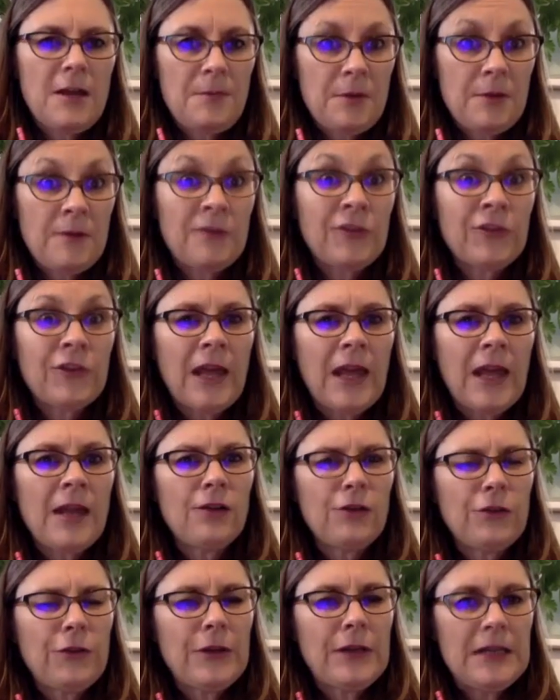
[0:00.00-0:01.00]
of
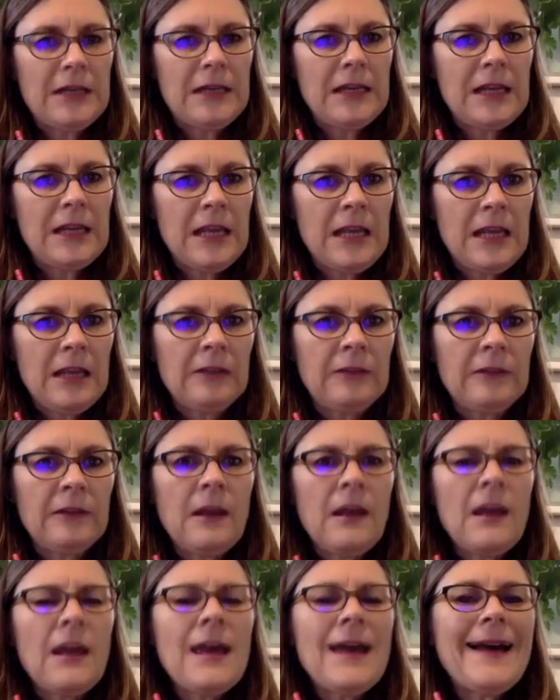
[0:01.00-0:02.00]
sale that it is,
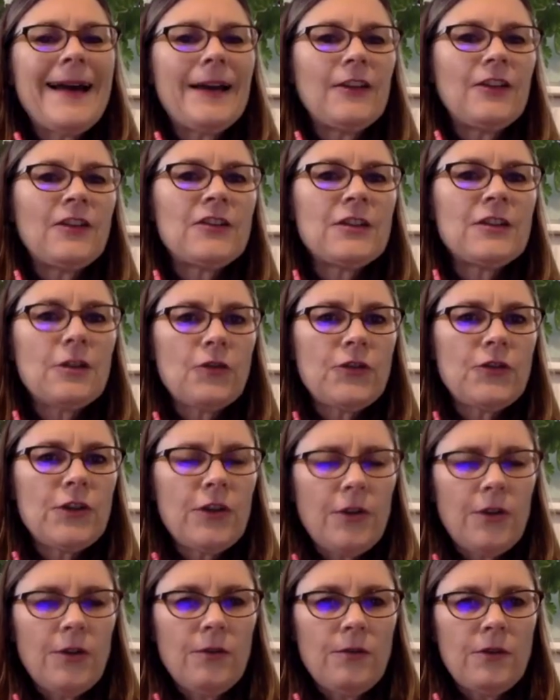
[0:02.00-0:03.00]
and still
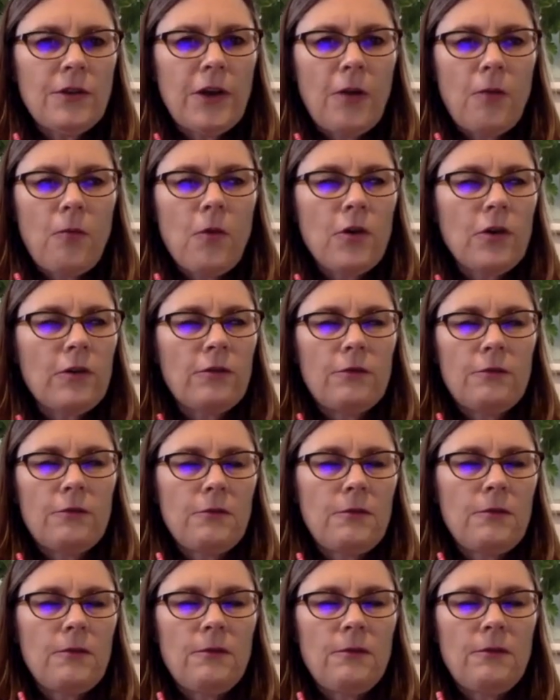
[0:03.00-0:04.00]
do, you know, one
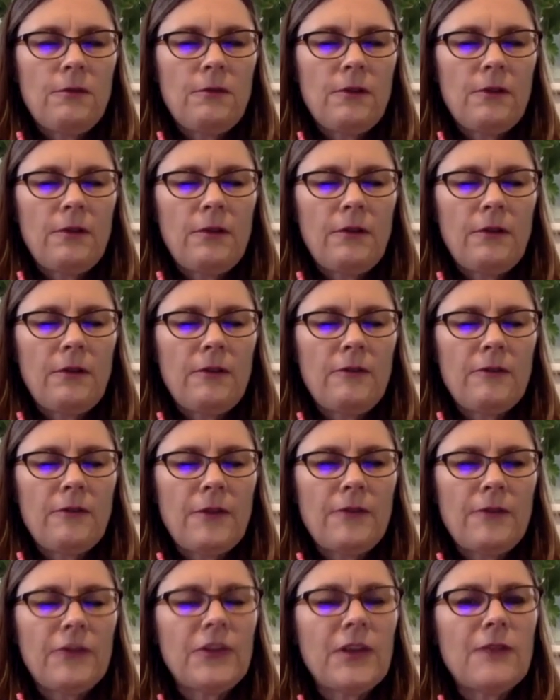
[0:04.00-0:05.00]
or
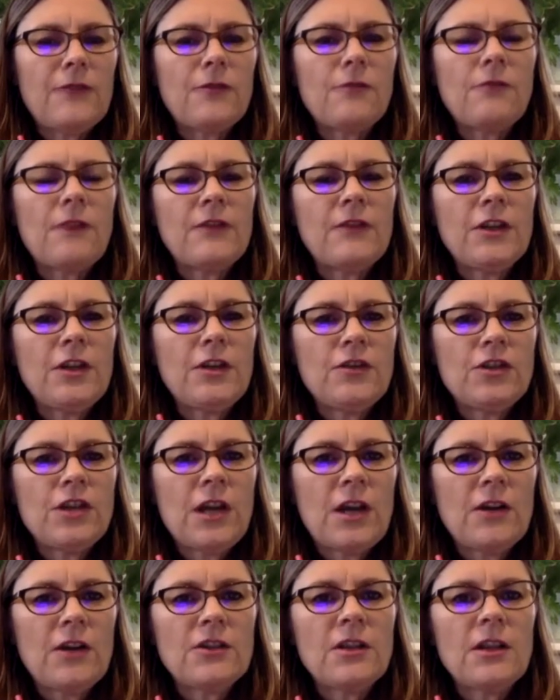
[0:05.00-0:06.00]
of several revenue
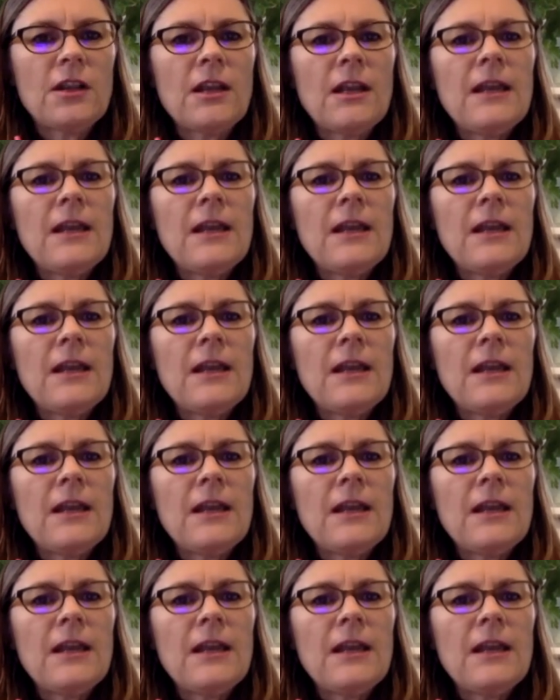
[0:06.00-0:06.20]
shares.